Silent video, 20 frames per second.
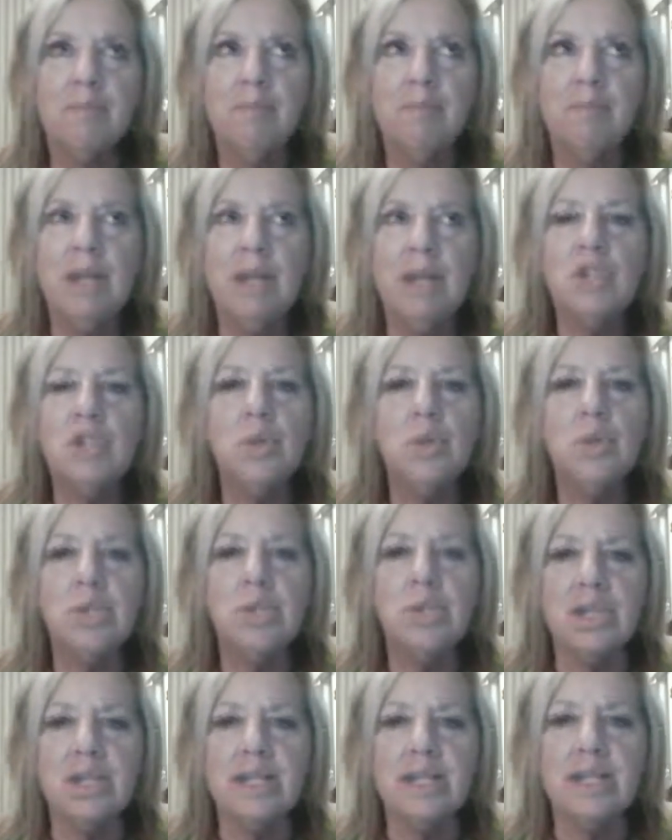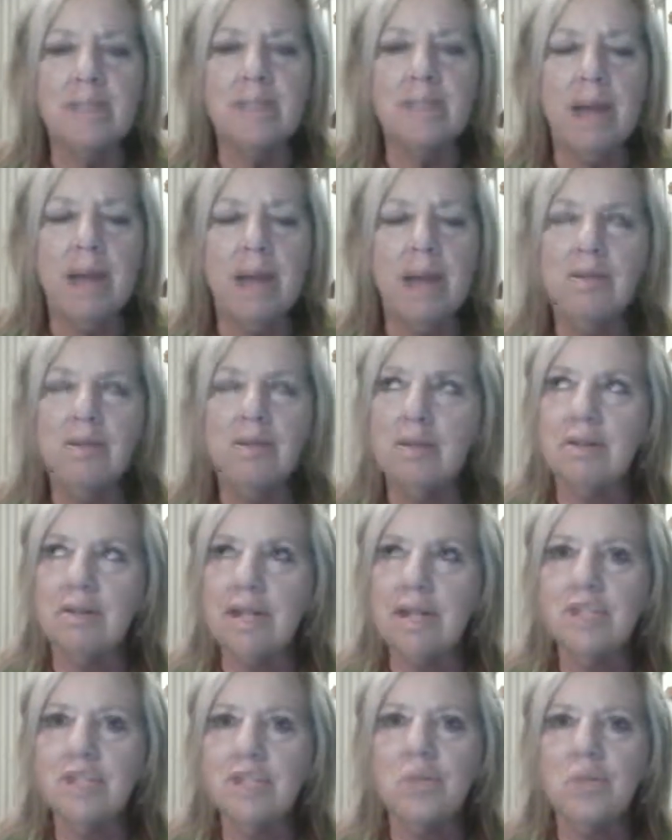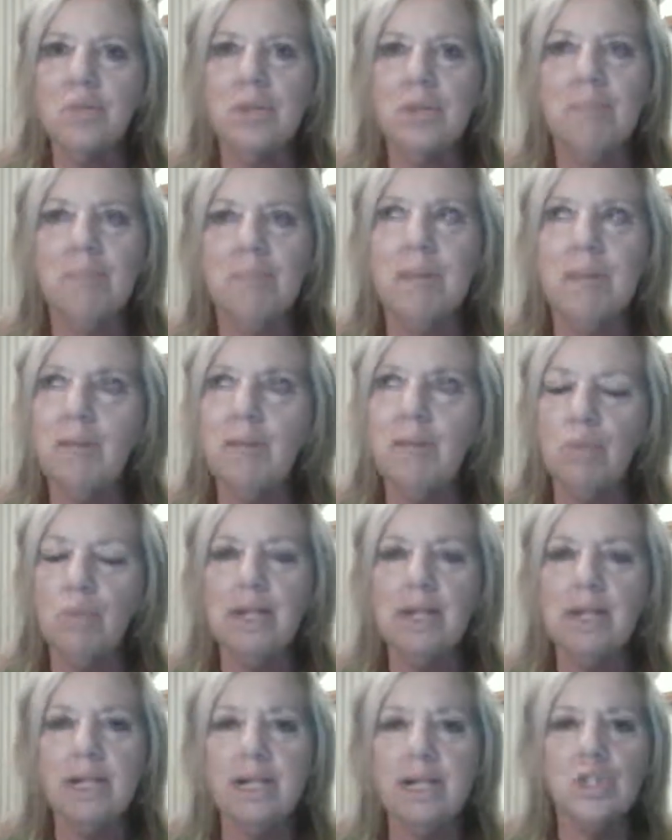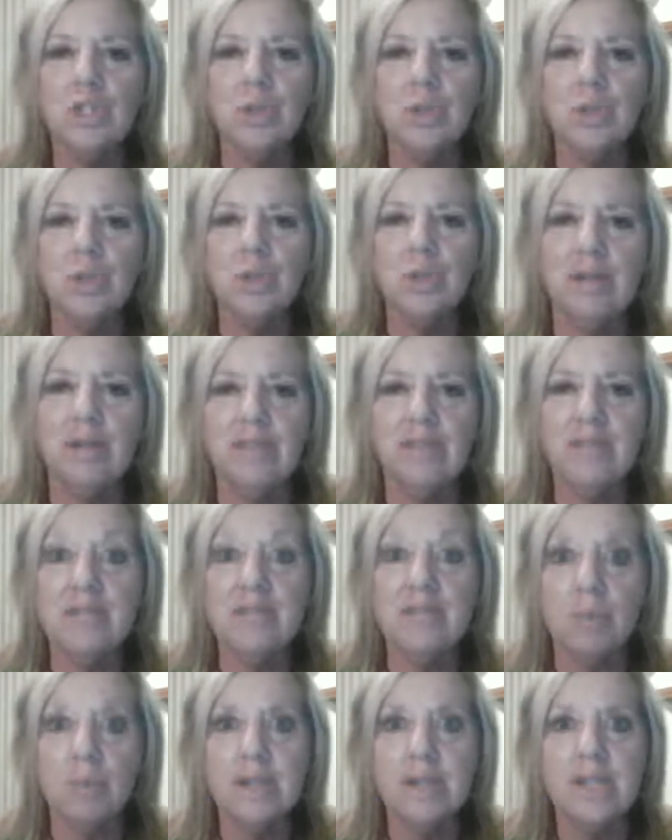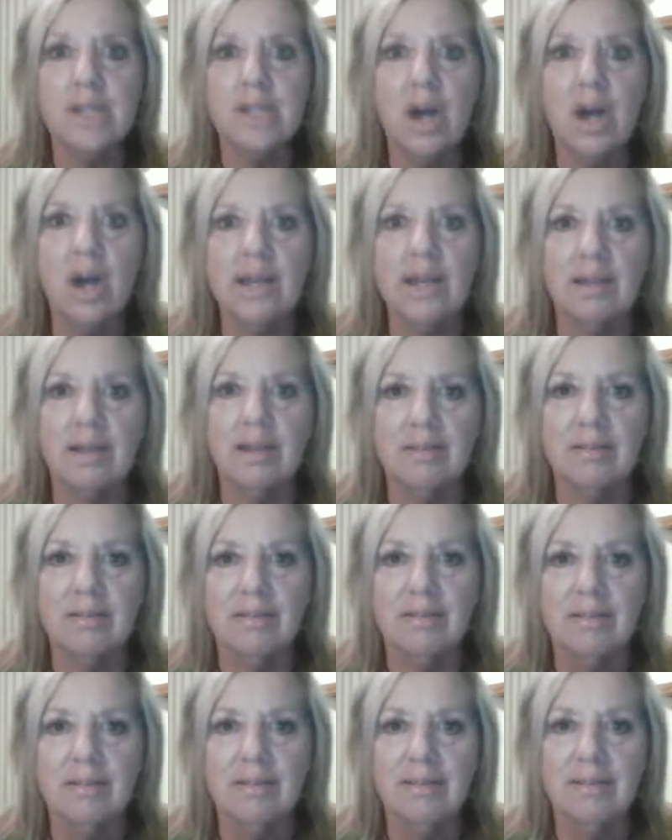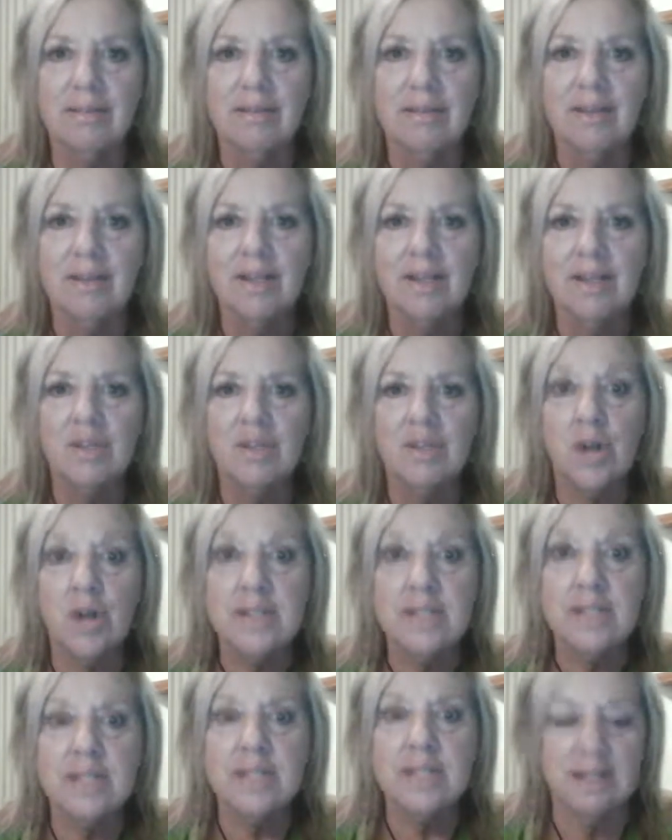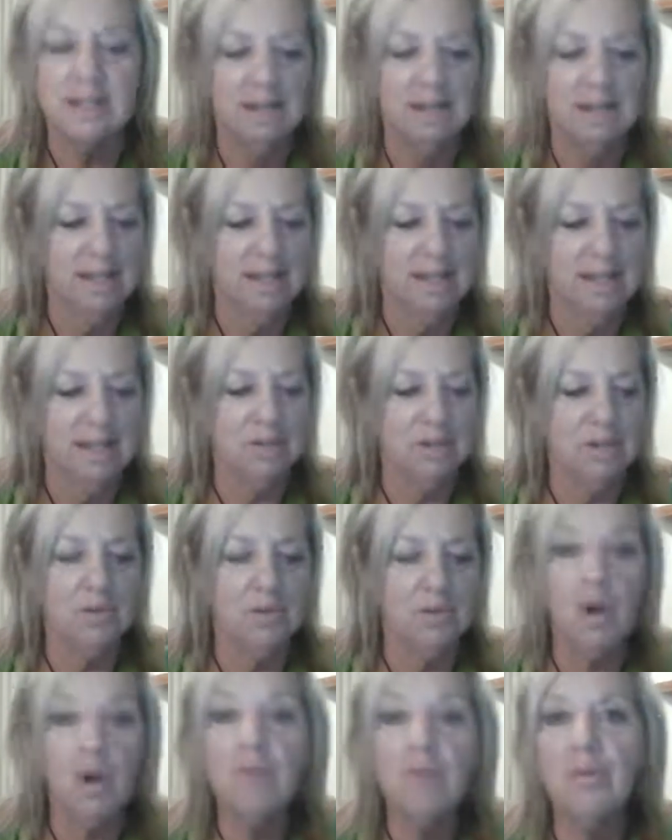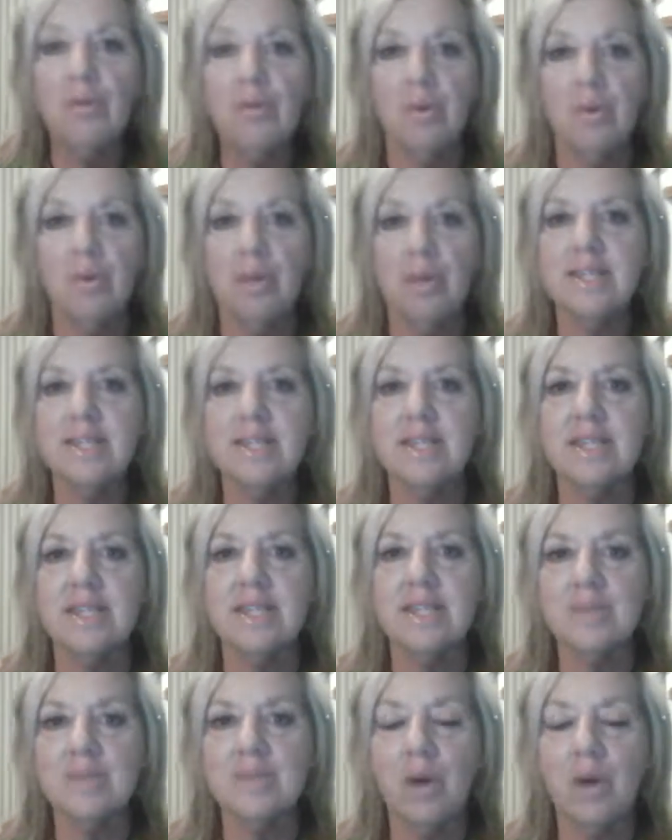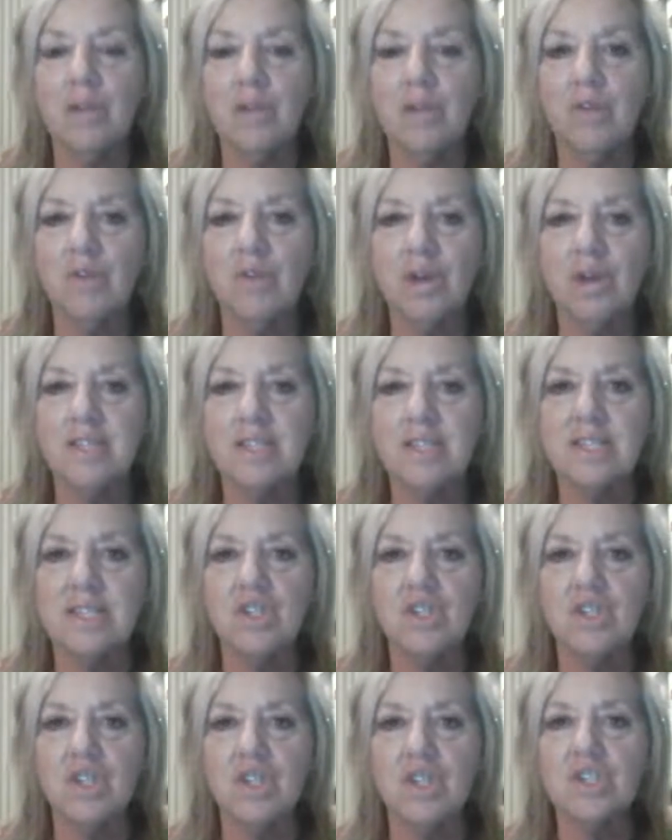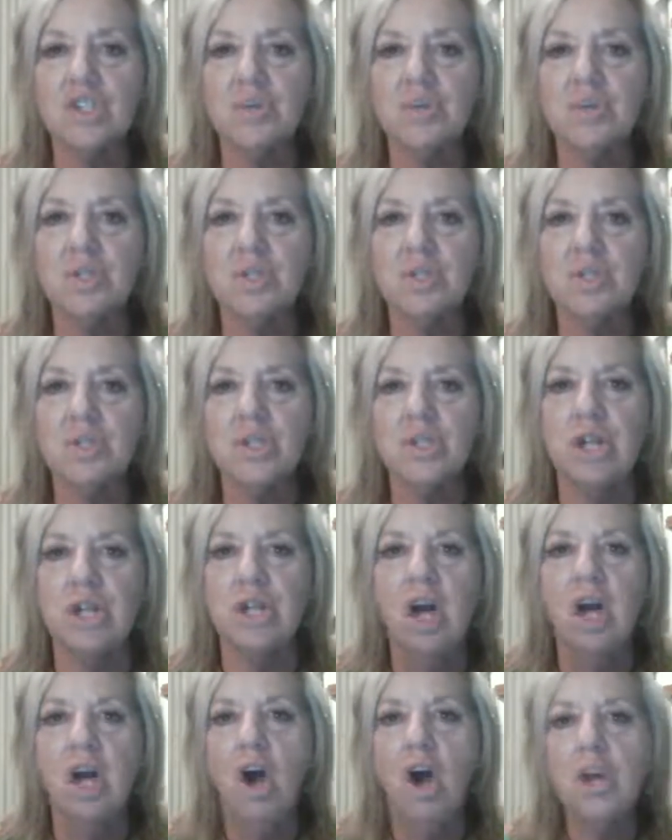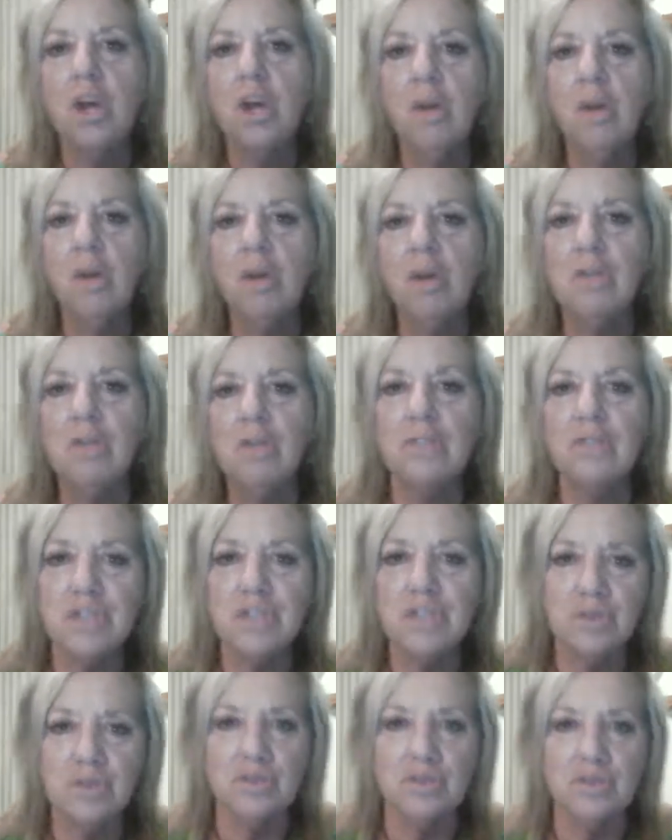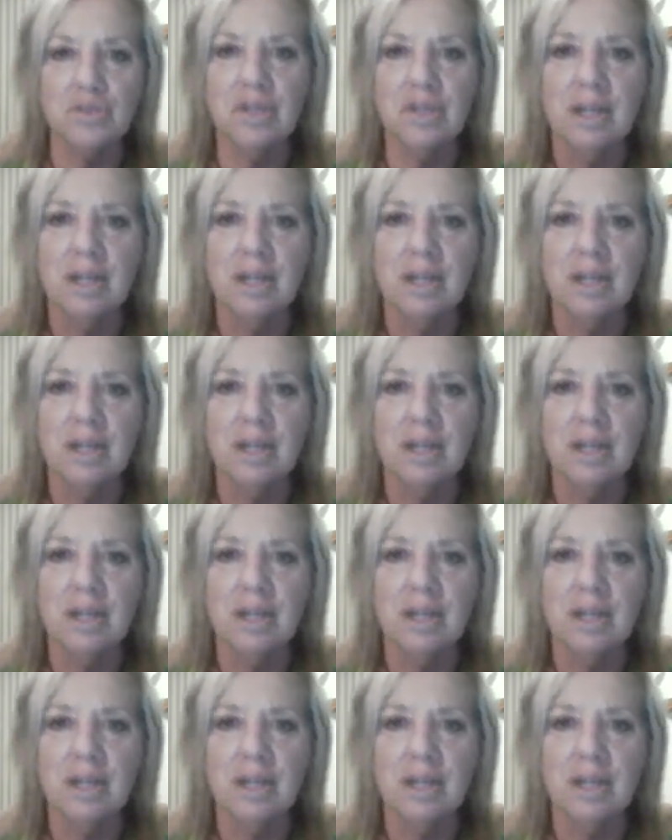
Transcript: Intuition is about being really intuitive, is pre-psychic. Trust it. Yeah, you've got it for a reason. That's why you've got it. So trust your intuition. I know a lot of you do.